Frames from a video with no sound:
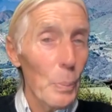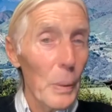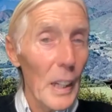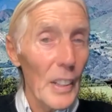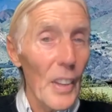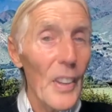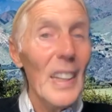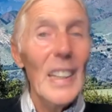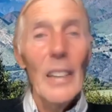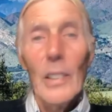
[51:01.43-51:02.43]
plane, and then he
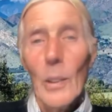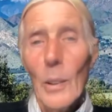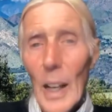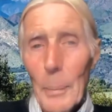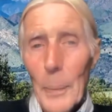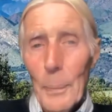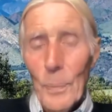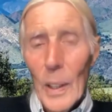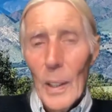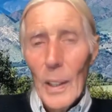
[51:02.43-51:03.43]
gave it all up.
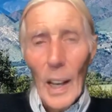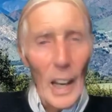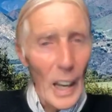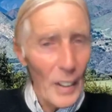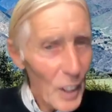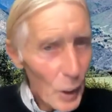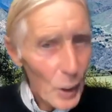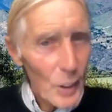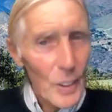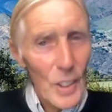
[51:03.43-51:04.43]
And he
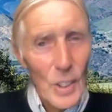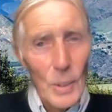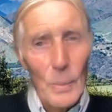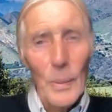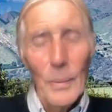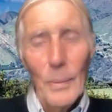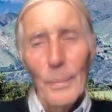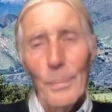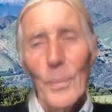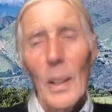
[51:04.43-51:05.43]
heard this
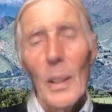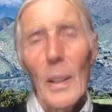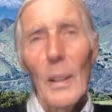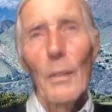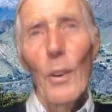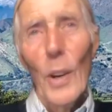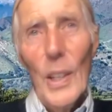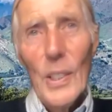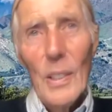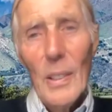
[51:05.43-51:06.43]

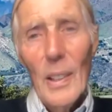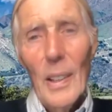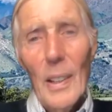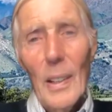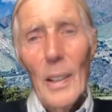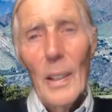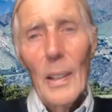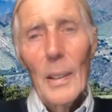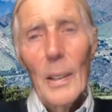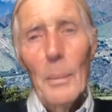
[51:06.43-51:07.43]
voice,
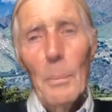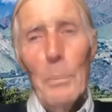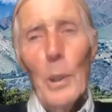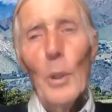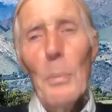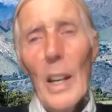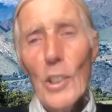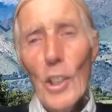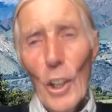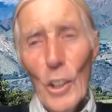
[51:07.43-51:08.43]
build my
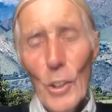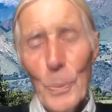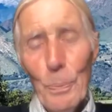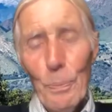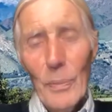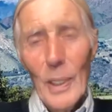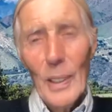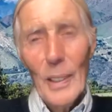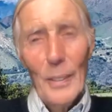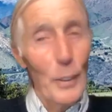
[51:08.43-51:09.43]
church.
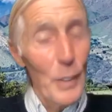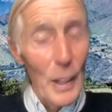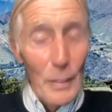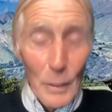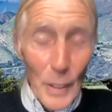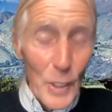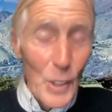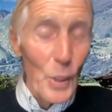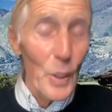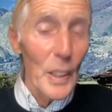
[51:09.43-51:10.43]
If you've ever read the
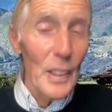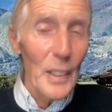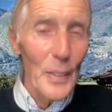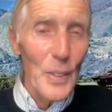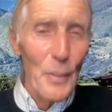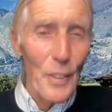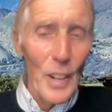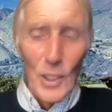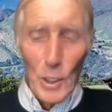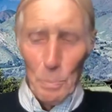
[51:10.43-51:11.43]
story of St.
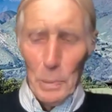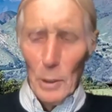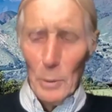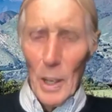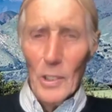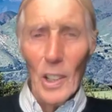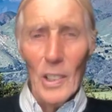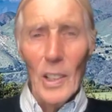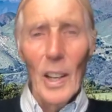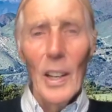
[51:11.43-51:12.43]
Francis, build my
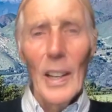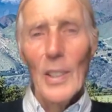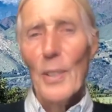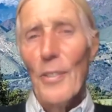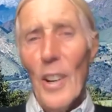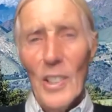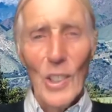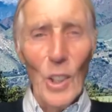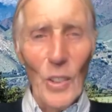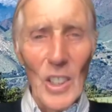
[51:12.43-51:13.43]
church. Now, St. Francis
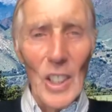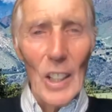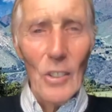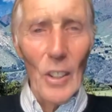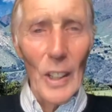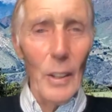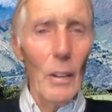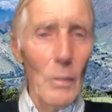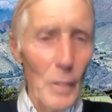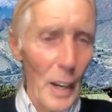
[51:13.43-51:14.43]
took this literally and thought,
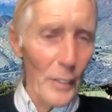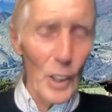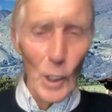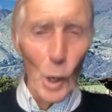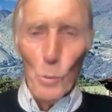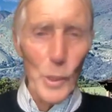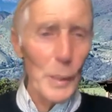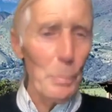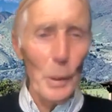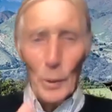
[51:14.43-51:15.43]
all right, I've got to go
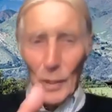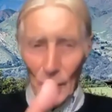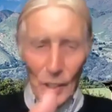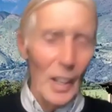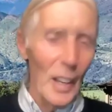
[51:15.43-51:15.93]
rebuild this